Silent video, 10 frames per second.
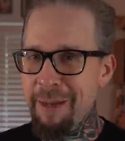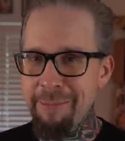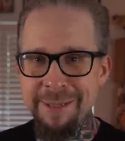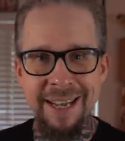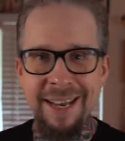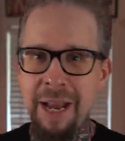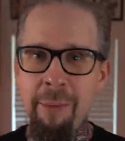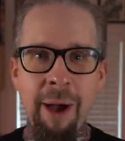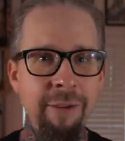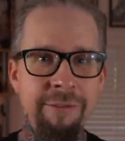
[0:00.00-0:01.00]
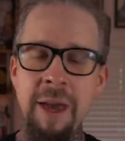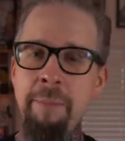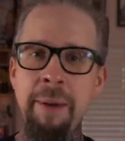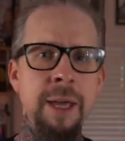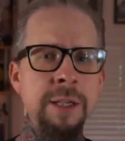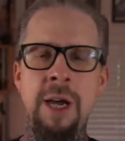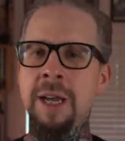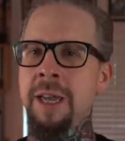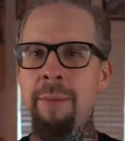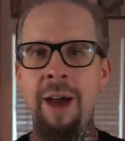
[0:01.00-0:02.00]
website about vaping,
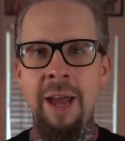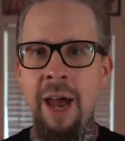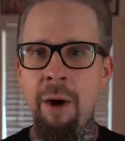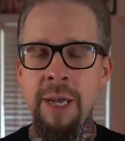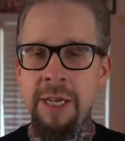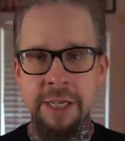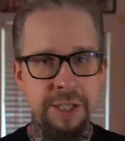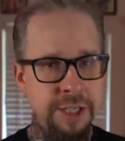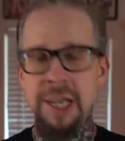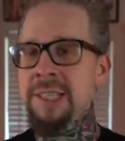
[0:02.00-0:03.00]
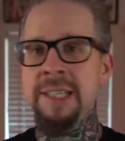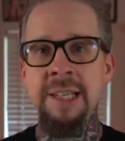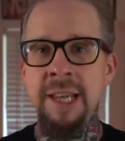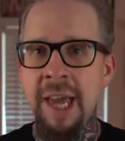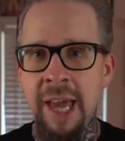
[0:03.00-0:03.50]
talking about how it doesn't